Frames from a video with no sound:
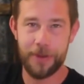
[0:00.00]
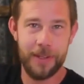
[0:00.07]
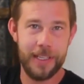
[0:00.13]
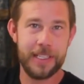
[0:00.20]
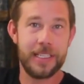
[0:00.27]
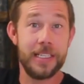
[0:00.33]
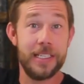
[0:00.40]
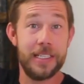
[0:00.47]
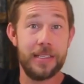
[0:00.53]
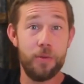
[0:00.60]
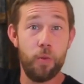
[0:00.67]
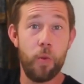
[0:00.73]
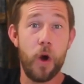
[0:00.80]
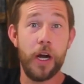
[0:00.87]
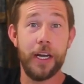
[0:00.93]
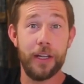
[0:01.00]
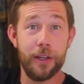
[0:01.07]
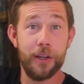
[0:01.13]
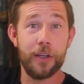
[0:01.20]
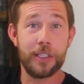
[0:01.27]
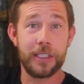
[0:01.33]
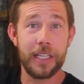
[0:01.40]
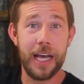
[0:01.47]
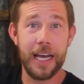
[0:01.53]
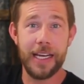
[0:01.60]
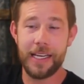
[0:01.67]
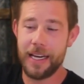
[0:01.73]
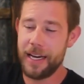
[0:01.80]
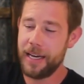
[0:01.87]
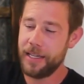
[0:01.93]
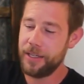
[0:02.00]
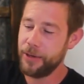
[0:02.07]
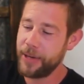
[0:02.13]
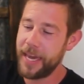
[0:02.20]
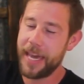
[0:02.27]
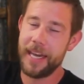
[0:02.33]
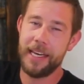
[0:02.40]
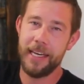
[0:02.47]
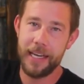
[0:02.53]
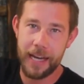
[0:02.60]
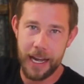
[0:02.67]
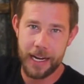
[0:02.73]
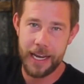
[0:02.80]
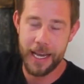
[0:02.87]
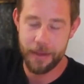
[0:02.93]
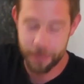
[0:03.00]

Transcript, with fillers: you. This is what it looks like. Uh, you can get it on